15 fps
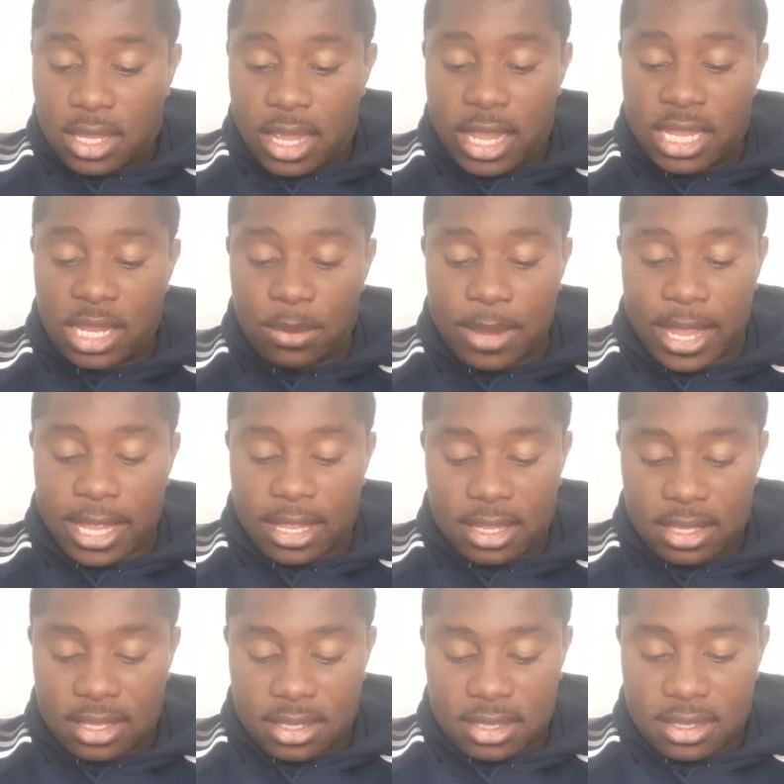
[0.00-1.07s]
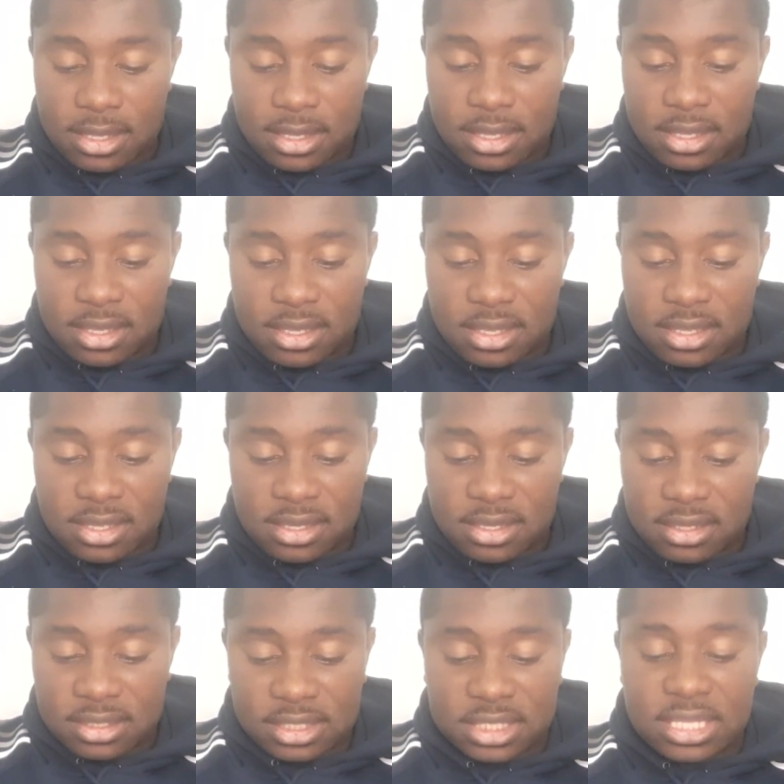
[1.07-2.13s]
Anyway,
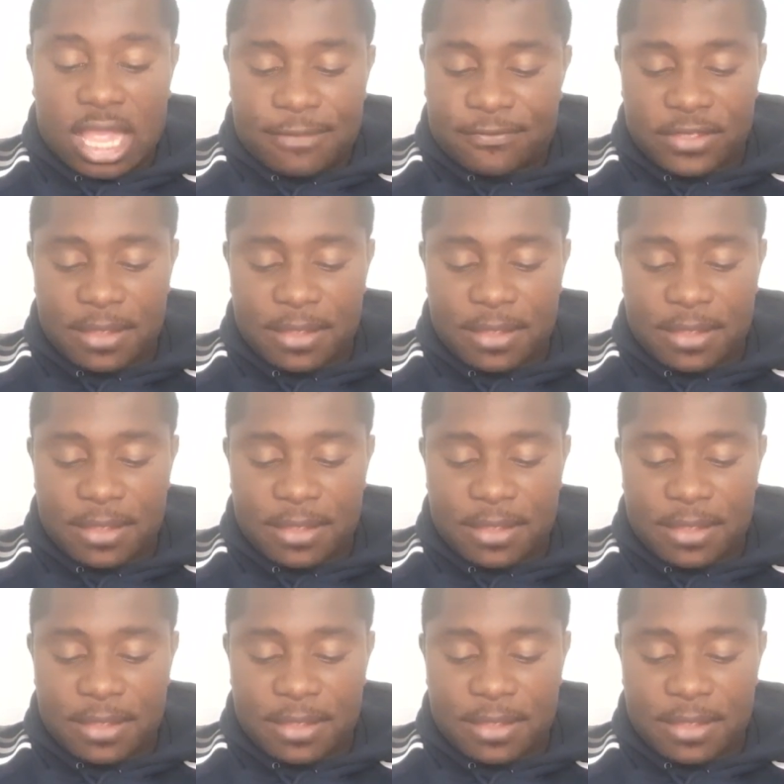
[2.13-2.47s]
stuff